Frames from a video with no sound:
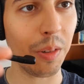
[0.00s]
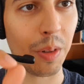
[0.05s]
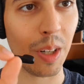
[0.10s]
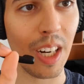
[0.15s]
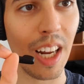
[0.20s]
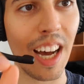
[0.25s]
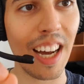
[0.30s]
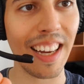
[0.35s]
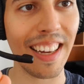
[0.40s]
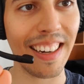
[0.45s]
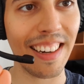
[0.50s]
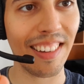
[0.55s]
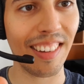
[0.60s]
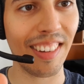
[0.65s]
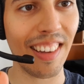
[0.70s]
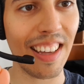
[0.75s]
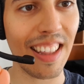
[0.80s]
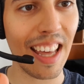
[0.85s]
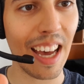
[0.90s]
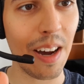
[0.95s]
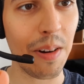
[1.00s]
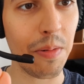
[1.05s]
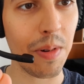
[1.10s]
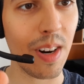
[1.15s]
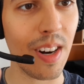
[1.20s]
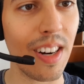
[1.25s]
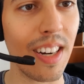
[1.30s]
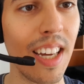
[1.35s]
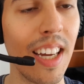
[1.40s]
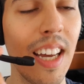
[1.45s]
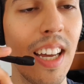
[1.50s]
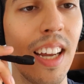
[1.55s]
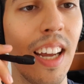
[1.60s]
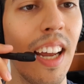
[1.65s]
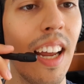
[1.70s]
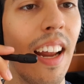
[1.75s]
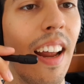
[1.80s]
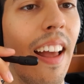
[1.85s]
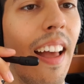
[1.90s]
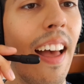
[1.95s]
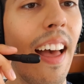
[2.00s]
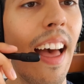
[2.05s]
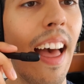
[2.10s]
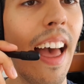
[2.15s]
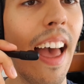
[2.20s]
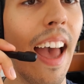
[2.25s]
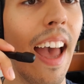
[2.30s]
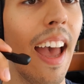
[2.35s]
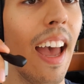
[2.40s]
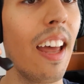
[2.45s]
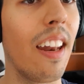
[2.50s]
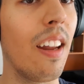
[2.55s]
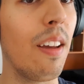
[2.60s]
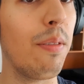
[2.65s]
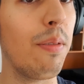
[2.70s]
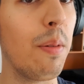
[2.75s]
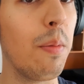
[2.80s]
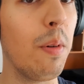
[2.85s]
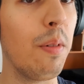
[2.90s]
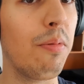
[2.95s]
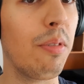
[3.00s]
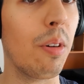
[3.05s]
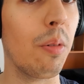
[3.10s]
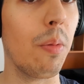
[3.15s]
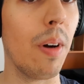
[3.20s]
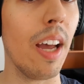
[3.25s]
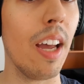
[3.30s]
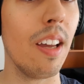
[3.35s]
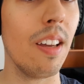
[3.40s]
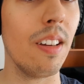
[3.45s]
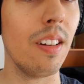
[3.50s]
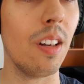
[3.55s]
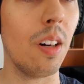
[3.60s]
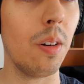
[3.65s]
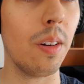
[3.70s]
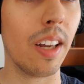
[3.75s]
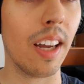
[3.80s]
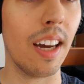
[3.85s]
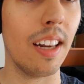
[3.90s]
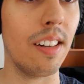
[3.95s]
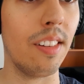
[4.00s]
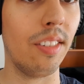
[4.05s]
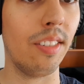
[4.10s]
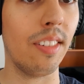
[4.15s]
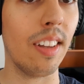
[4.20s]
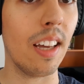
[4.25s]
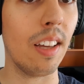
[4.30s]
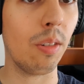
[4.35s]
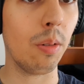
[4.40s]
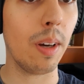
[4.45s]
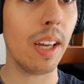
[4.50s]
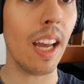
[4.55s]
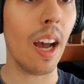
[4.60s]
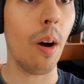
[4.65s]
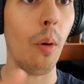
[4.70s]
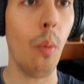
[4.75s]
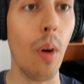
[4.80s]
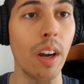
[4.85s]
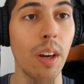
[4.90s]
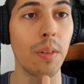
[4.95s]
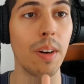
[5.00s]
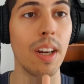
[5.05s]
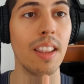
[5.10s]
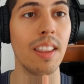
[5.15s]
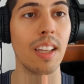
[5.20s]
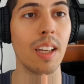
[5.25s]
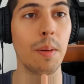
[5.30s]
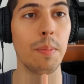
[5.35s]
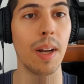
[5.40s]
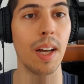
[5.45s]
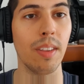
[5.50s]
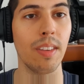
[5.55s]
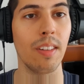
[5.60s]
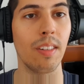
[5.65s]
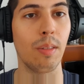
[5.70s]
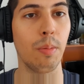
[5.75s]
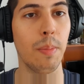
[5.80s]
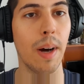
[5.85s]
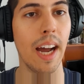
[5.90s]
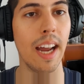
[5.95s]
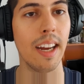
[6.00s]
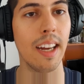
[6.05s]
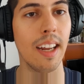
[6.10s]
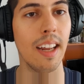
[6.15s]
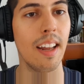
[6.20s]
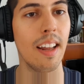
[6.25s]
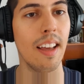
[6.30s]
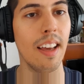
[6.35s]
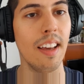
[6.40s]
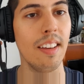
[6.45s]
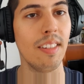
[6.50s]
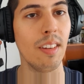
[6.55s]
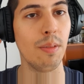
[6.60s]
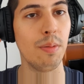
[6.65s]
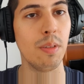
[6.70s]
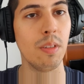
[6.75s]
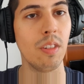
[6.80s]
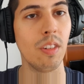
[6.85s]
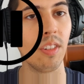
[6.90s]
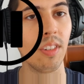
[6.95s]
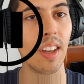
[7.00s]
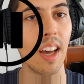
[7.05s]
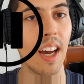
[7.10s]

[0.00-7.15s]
We're not going to say that word. And if you move it away, it kind of stays away. And one great thing about this mic is if you just...